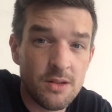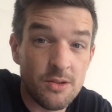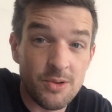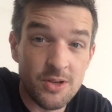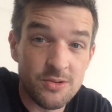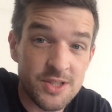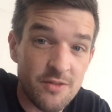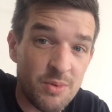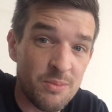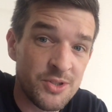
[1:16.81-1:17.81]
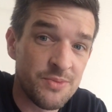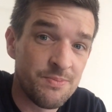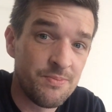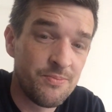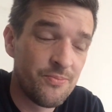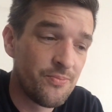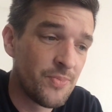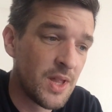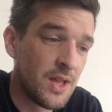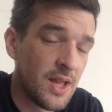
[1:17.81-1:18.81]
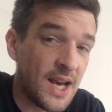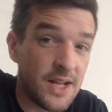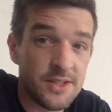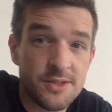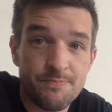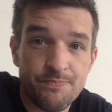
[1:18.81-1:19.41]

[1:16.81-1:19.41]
do I go self-publishing? And